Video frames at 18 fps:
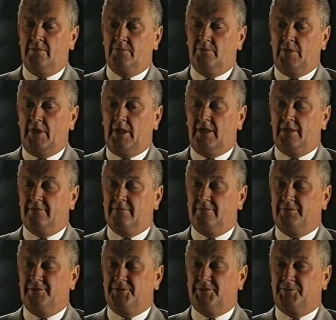Well,
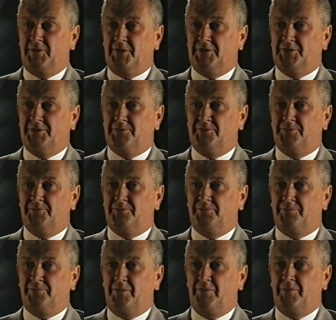you suppose you could
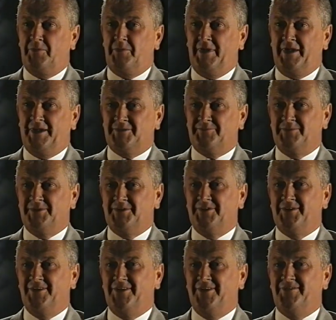probably ask
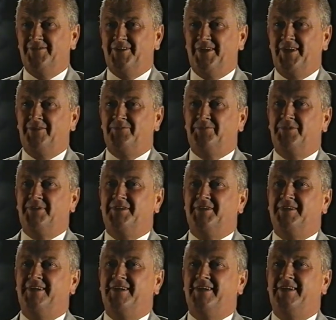Mr. Clough that,
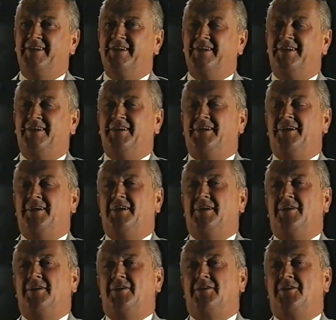but
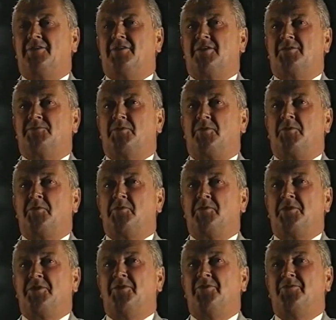there's
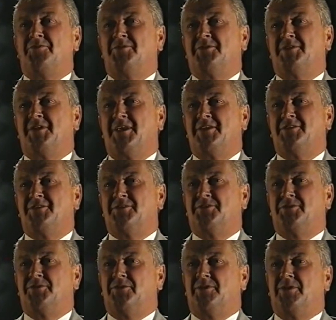probably an obvious answer
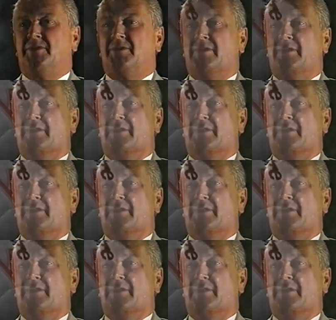to it.